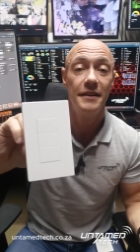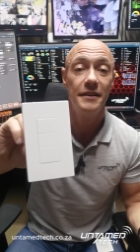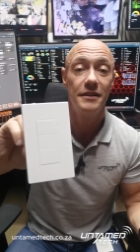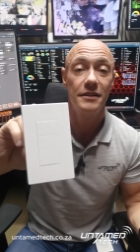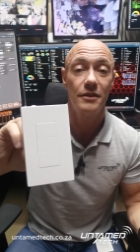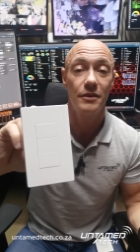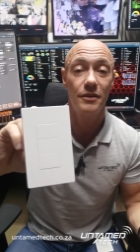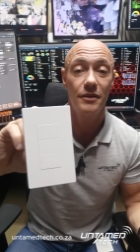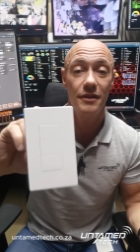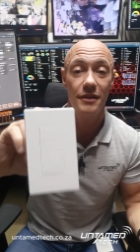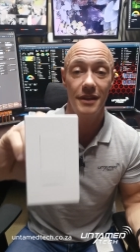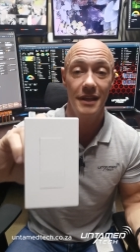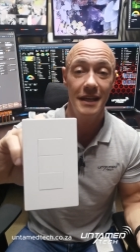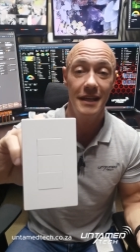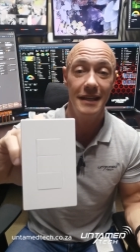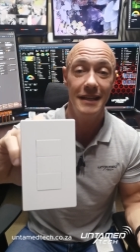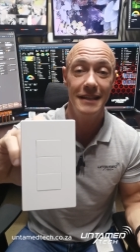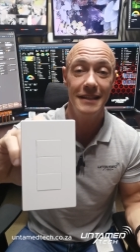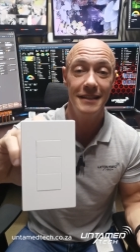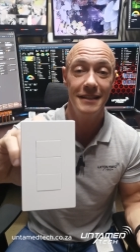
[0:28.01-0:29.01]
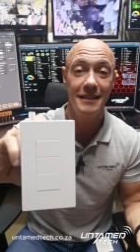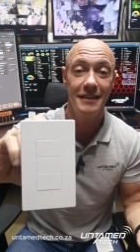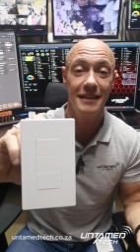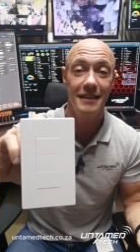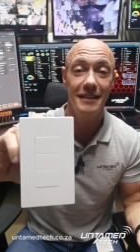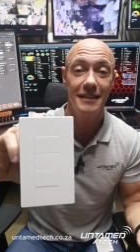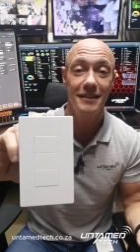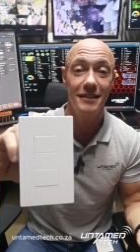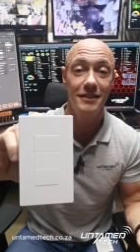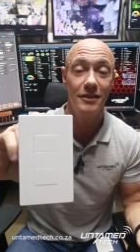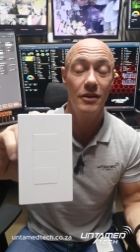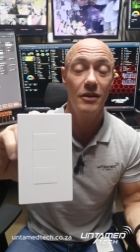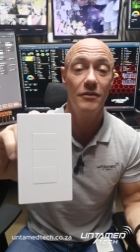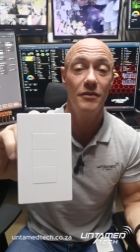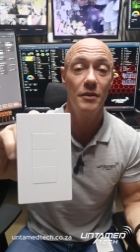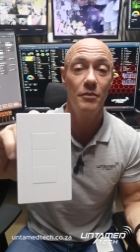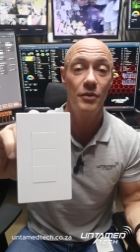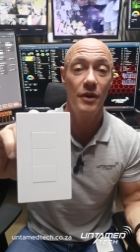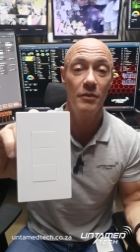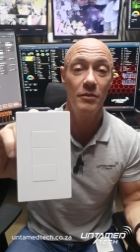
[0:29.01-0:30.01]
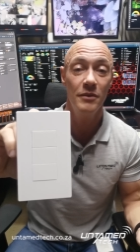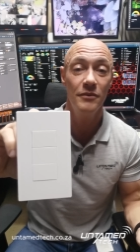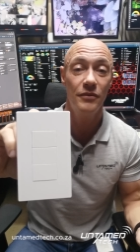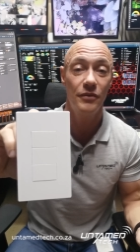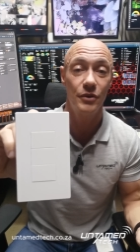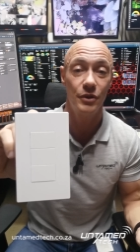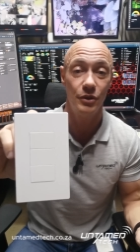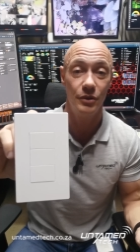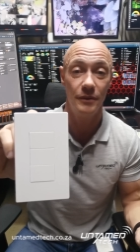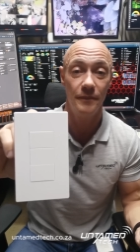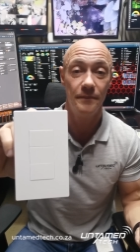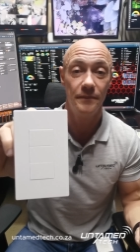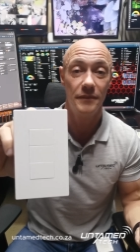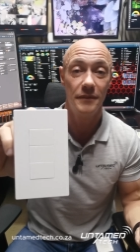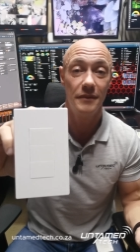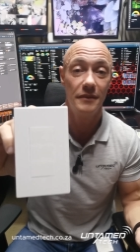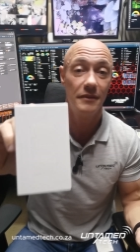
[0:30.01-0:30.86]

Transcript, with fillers: So these solve the problem for you.